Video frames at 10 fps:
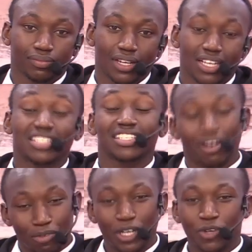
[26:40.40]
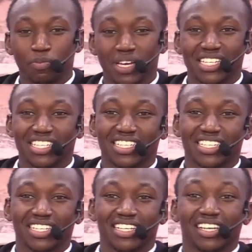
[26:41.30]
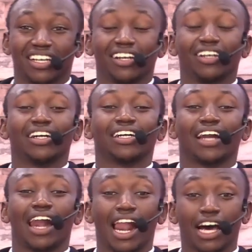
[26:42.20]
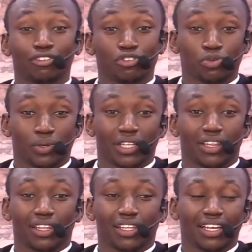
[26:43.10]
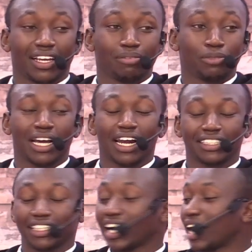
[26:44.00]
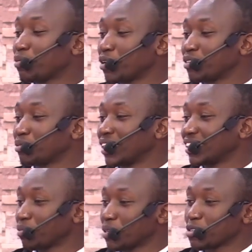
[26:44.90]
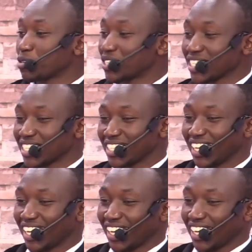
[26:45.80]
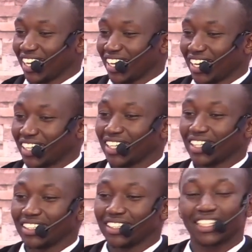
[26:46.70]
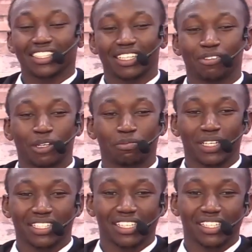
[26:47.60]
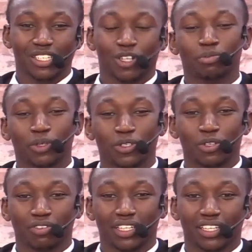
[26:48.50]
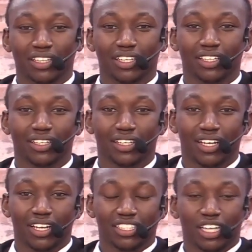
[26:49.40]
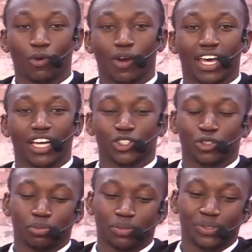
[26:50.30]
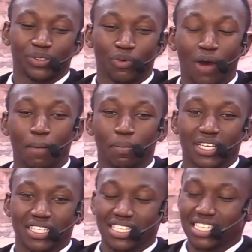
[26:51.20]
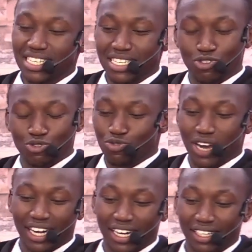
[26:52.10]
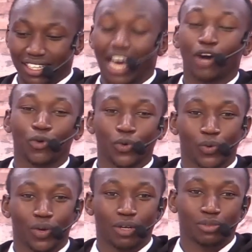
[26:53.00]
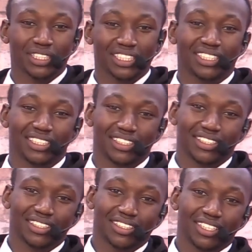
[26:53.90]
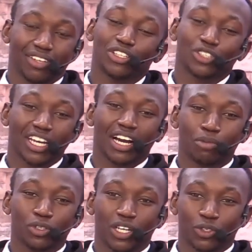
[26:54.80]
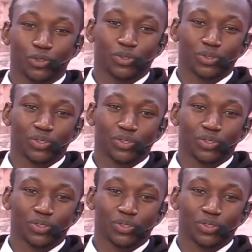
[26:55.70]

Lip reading: Someone you meet loves with. Muna check up, even muna chap a story. And then just someone passes, not because of anything. Chakula ya tumbo. Wapi, si Turukana, Nakuru County. We are talking about Nakuru.